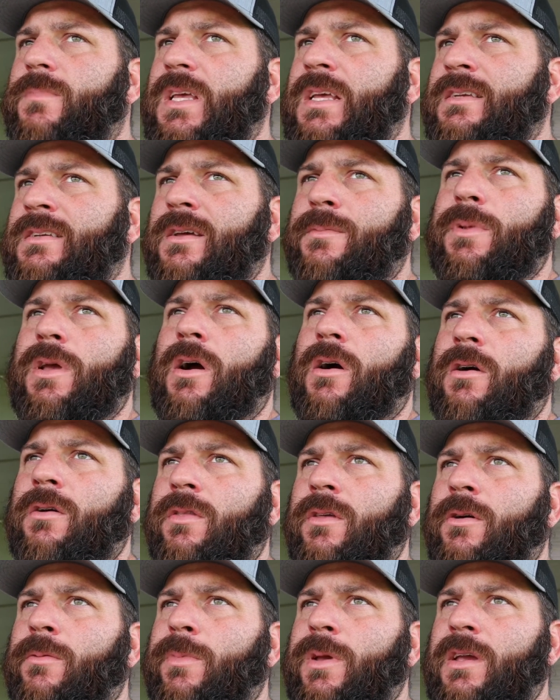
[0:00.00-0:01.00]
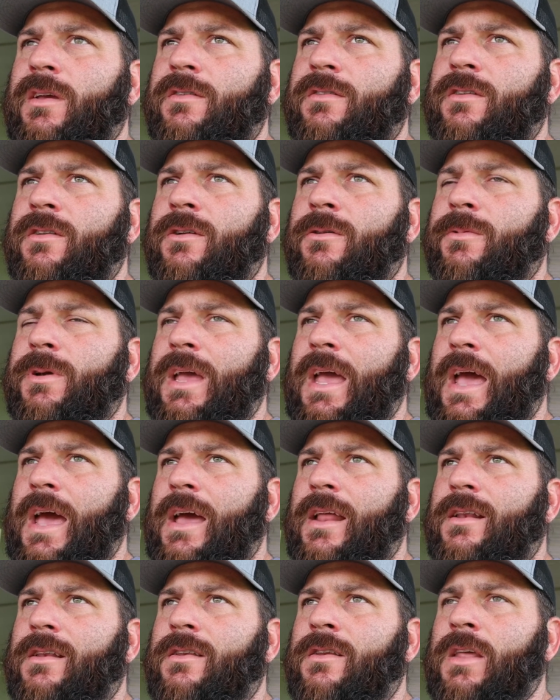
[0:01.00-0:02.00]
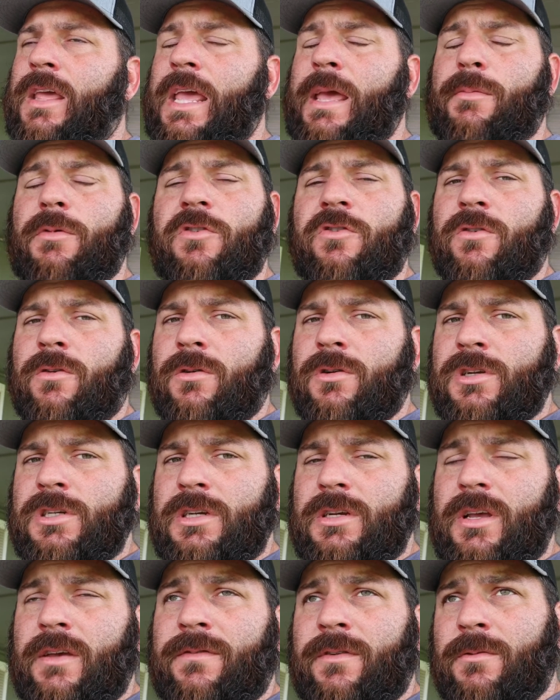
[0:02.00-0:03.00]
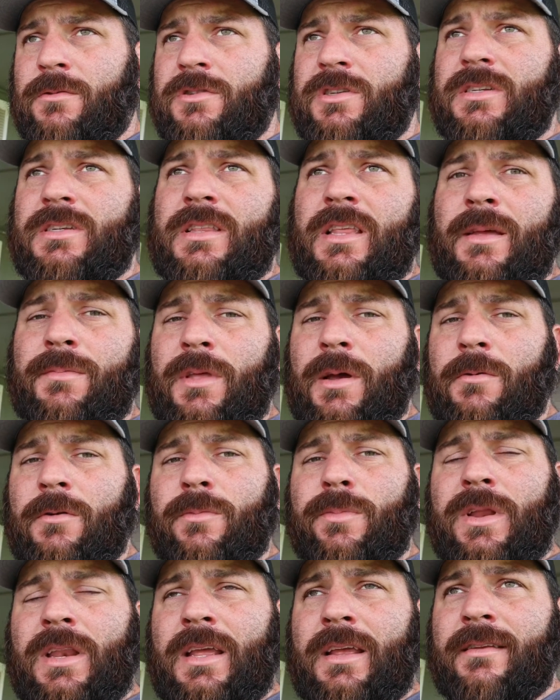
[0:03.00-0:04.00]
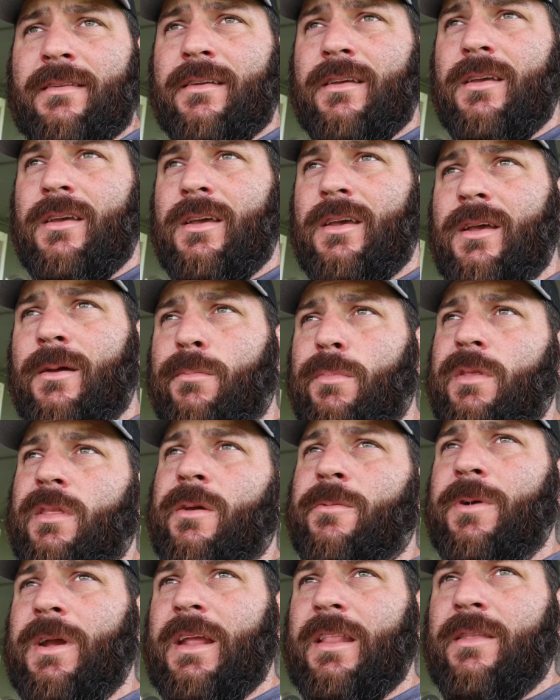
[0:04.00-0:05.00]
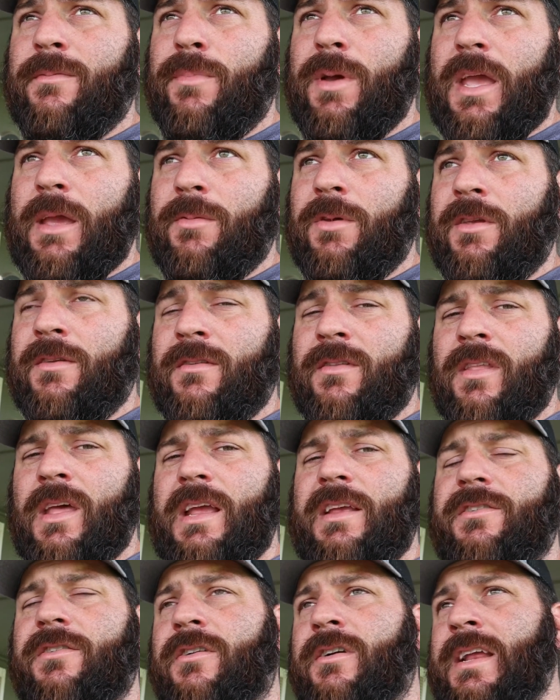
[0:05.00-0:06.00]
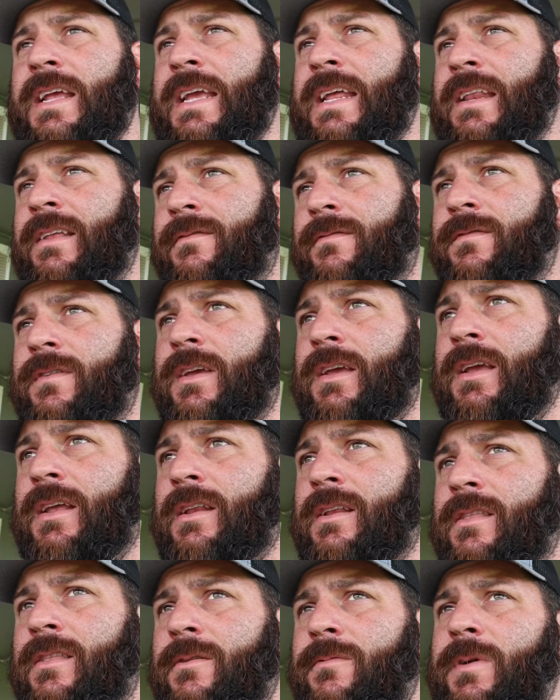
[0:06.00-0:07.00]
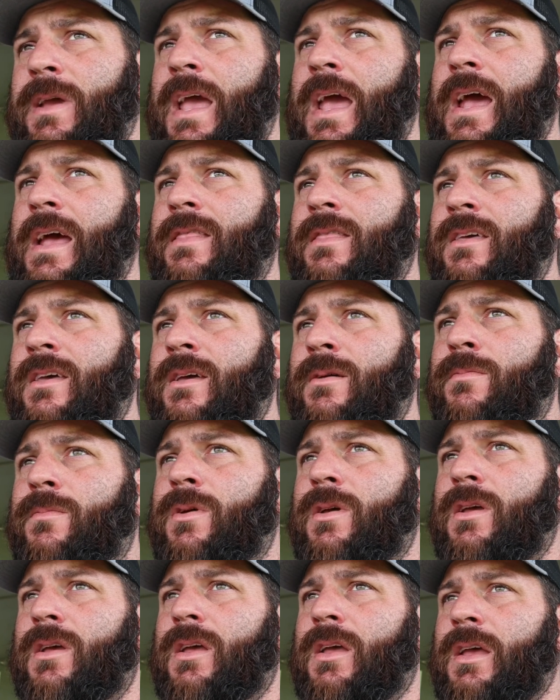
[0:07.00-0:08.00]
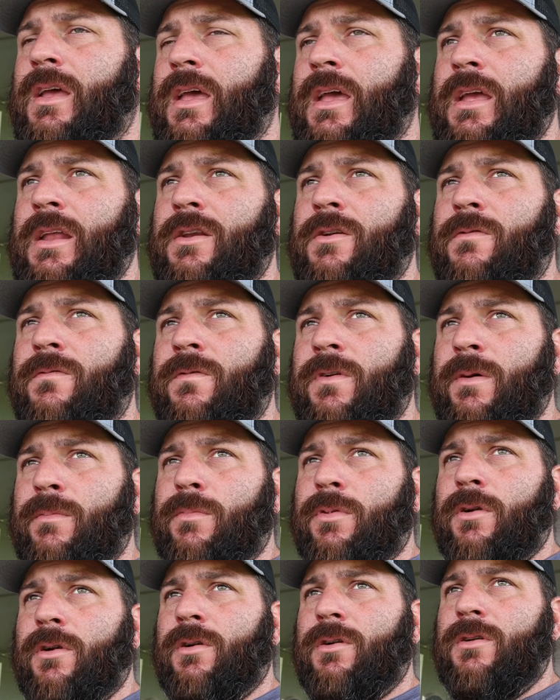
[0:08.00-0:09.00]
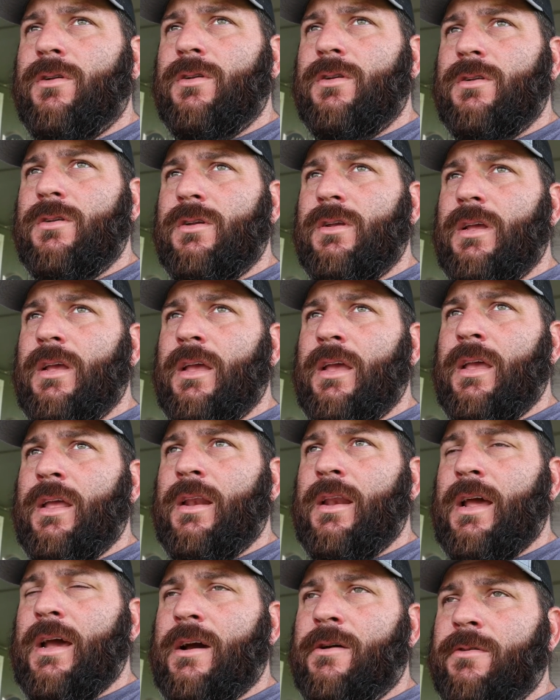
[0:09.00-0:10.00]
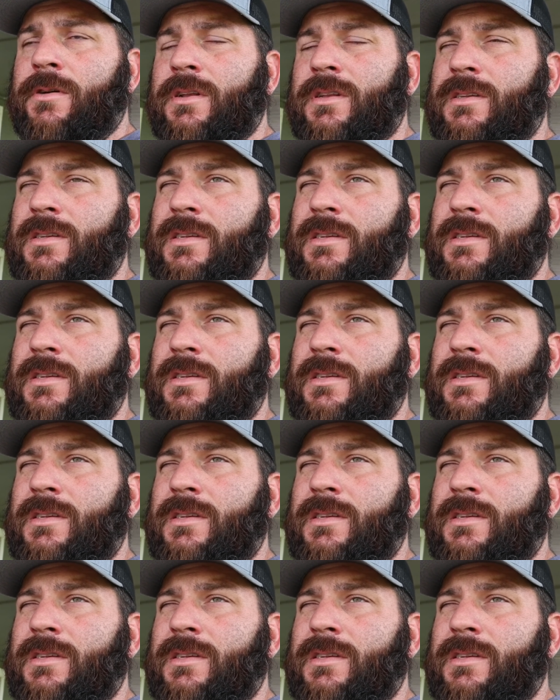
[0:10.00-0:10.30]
it's gonna be hard though, because you know, we had him in Georgia. If it was just them, that would have been easy, but then we had the babies and they started eating feed, and then we had them in November, and now